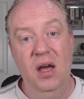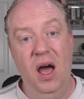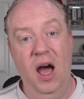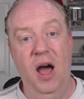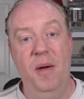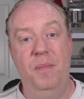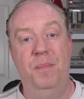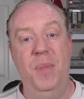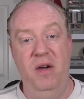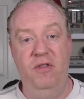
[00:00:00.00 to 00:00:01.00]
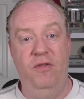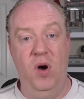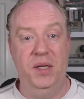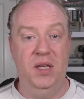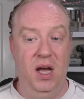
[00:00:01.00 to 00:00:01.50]
bit of
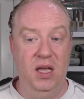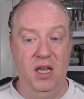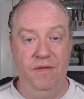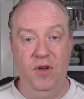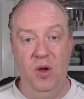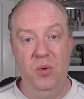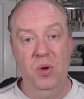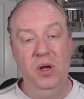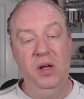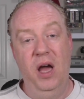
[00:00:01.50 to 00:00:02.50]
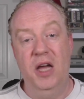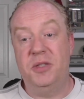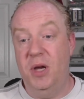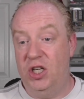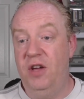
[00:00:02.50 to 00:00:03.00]
advice that I can give you,
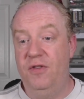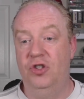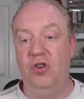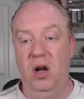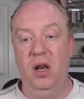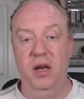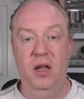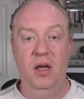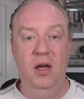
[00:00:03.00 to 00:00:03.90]
especially if you're struggling.